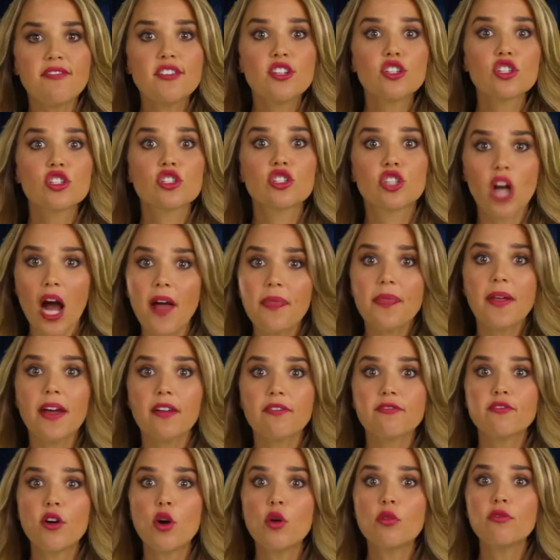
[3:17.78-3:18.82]
just got that
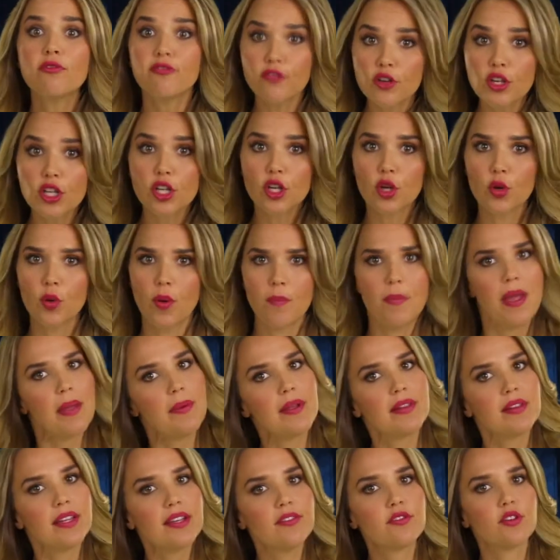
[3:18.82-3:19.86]
phone for you. Baby
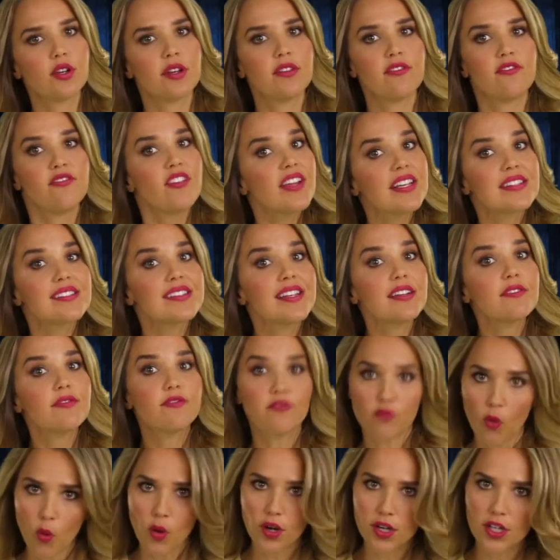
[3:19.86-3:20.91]
Liv could have fixed it
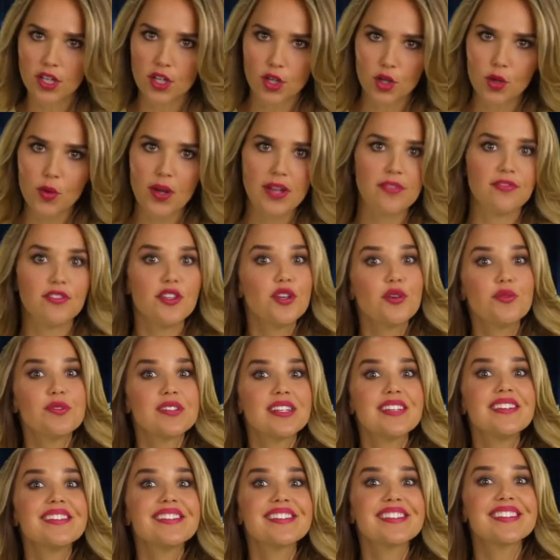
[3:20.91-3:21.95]
for you if you
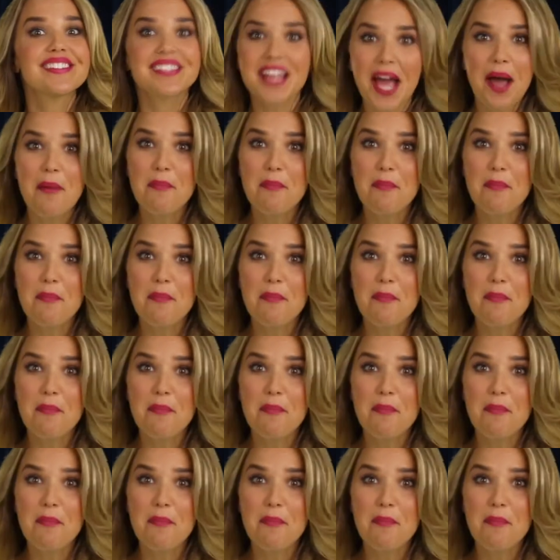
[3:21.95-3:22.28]
didn't stab